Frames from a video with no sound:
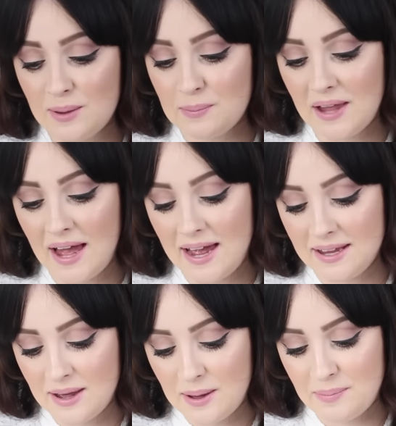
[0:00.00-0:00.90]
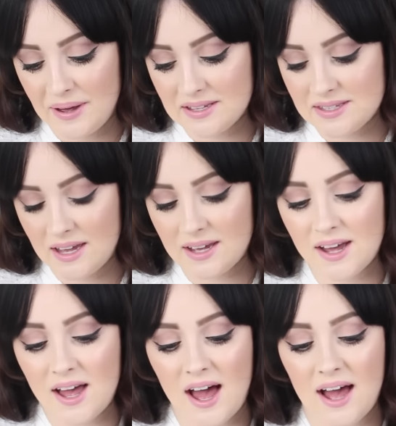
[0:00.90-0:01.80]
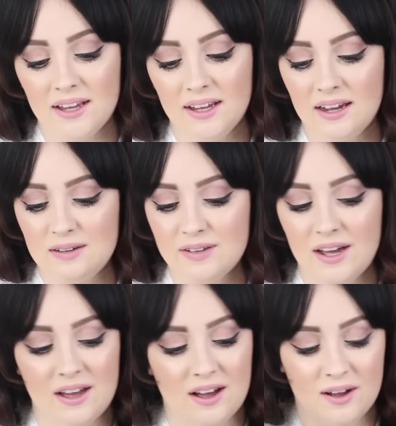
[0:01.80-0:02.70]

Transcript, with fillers: Plain, basic, and I love it.